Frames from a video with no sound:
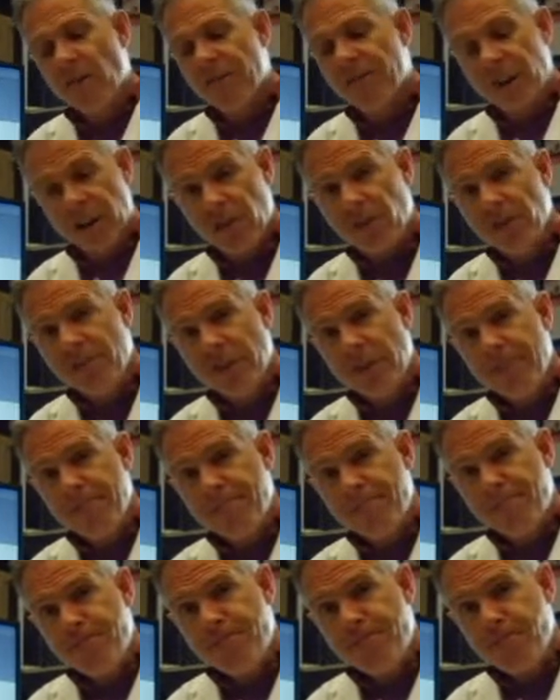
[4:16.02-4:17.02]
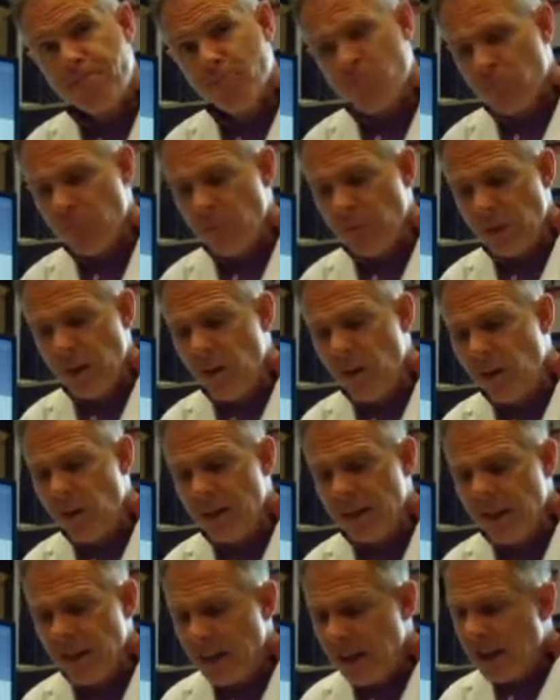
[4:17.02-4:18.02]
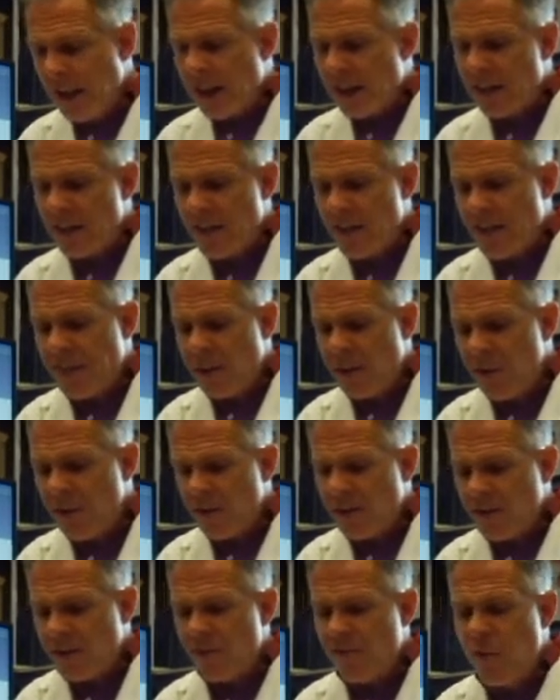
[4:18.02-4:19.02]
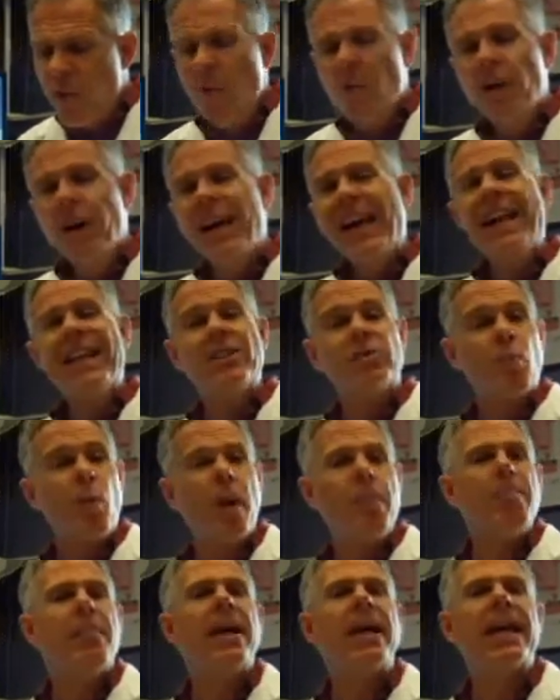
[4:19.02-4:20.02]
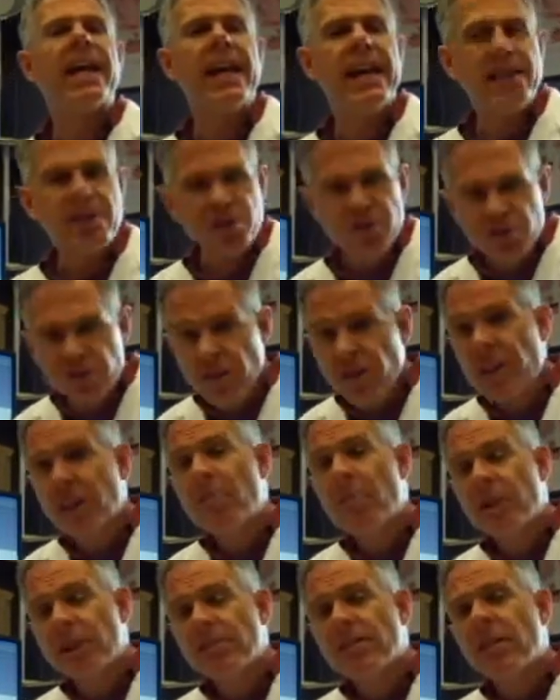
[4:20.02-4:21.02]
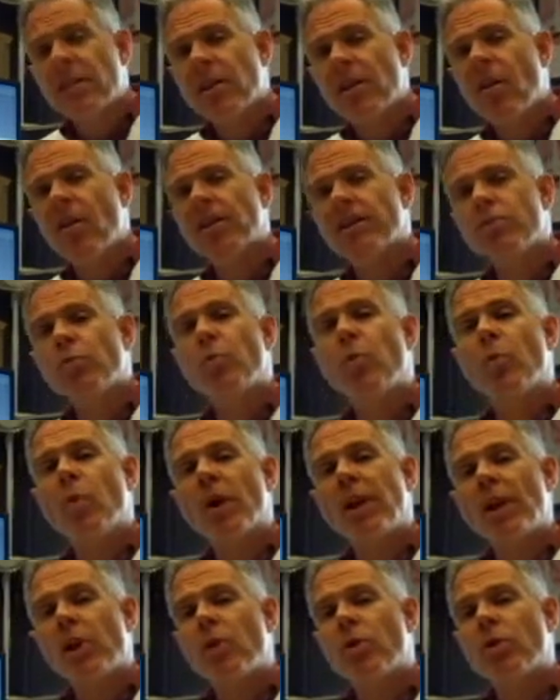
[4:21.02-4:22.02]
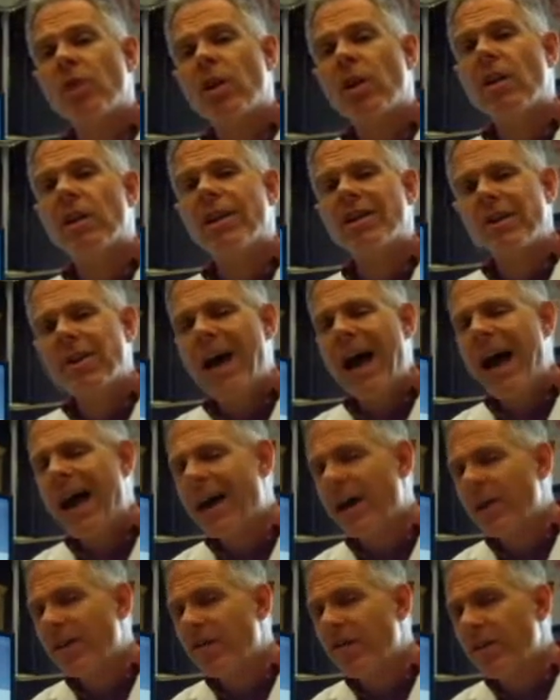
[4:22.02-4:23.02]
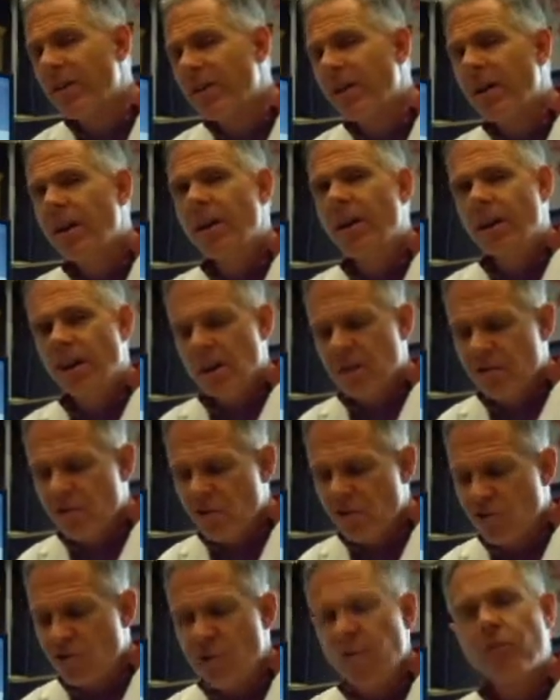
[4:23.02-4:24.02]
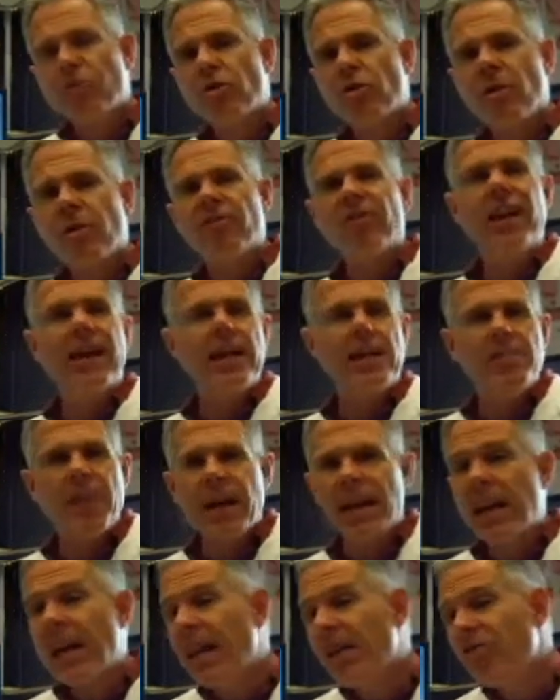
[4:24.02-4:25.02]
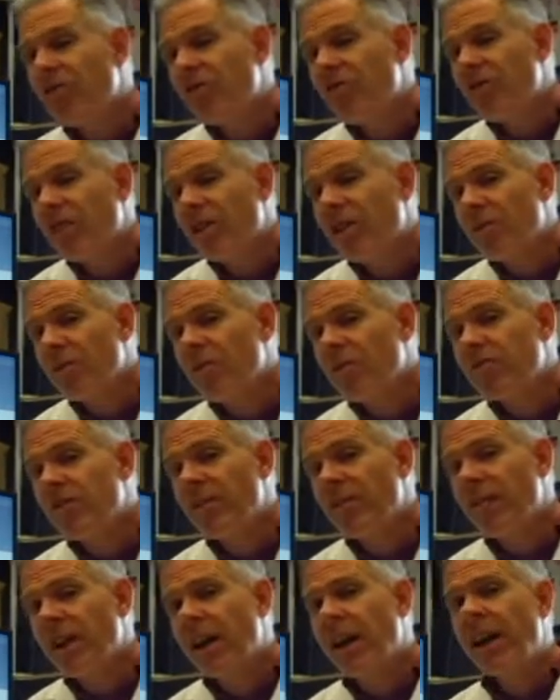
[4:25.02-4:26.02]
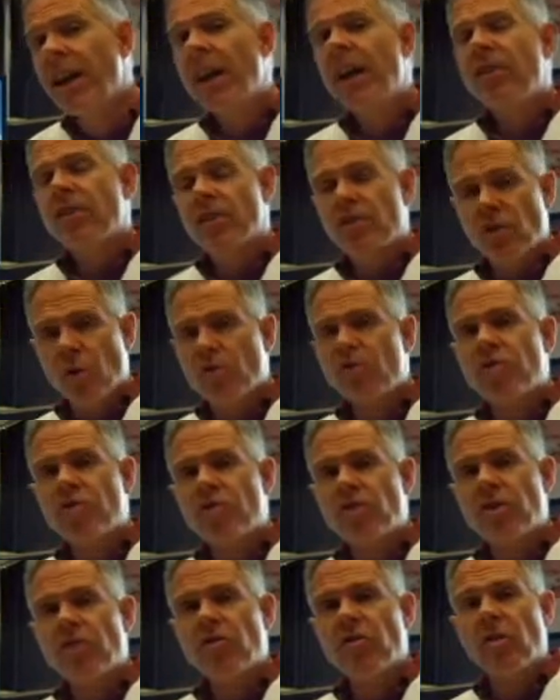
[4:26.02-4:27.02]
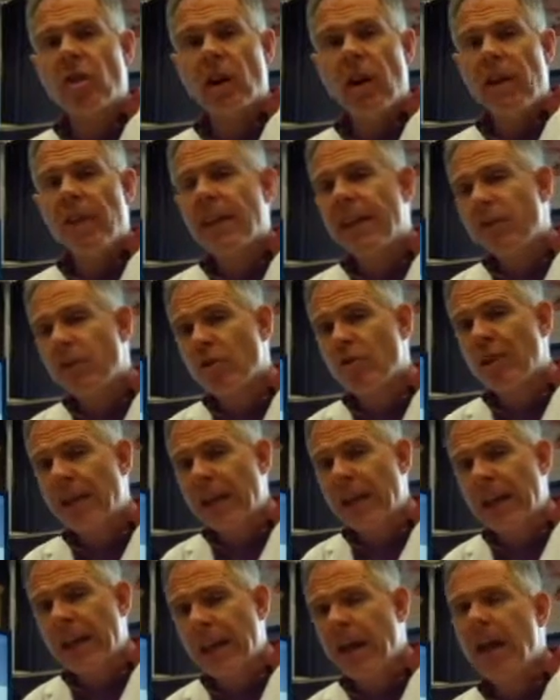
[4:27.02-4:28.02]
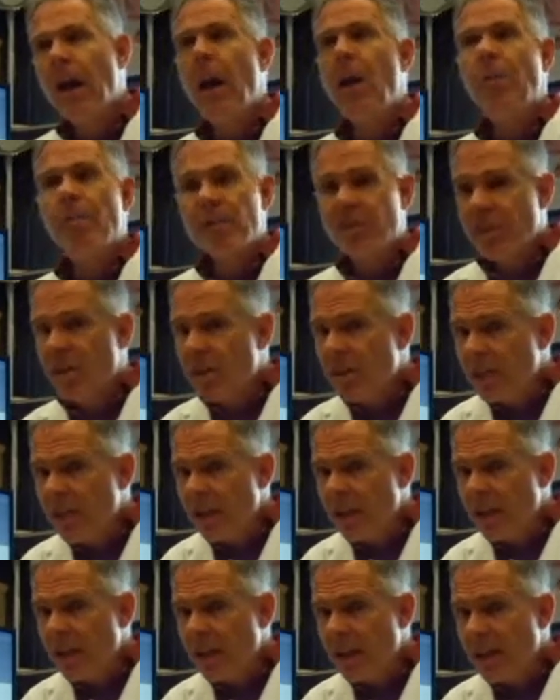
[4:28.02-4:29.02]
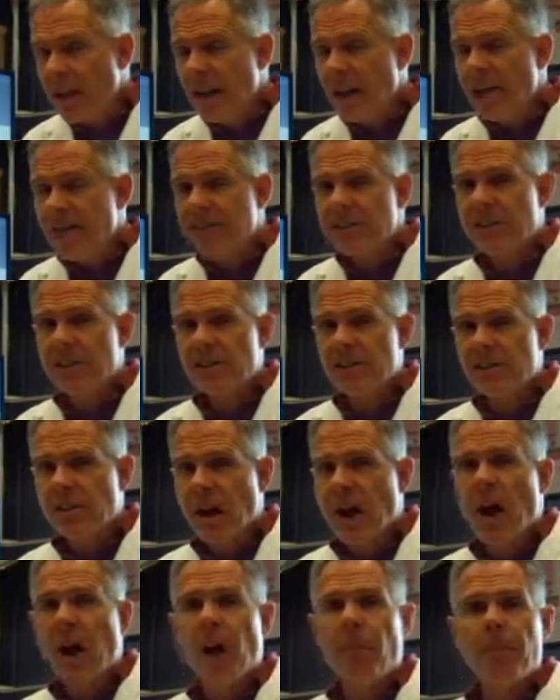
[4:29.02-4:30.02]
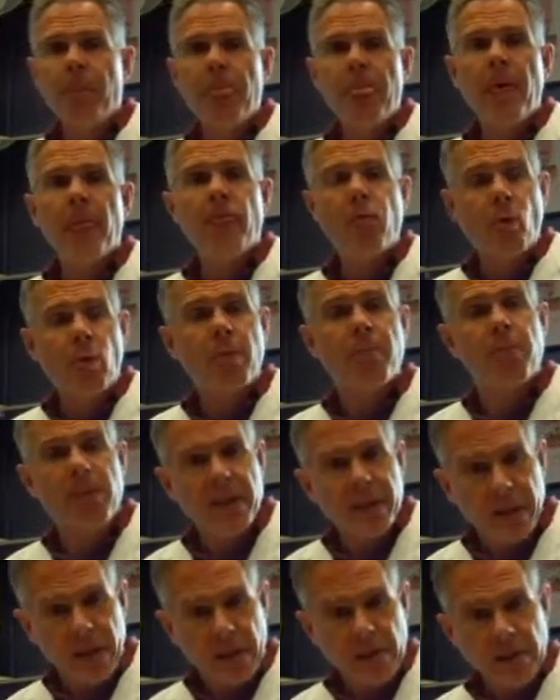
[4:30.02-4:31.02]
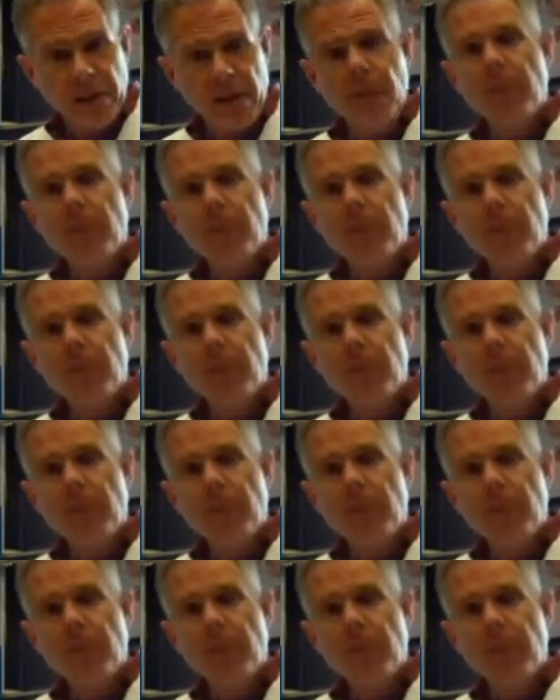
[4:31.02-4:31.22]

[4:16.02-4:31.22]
vigorously. All right. Another thing we're looking for is what medications are they presently on. So we want a good, clear, accurate description of any medications that they're receiving, the dosages that they're taking, particularly if it's for breathing,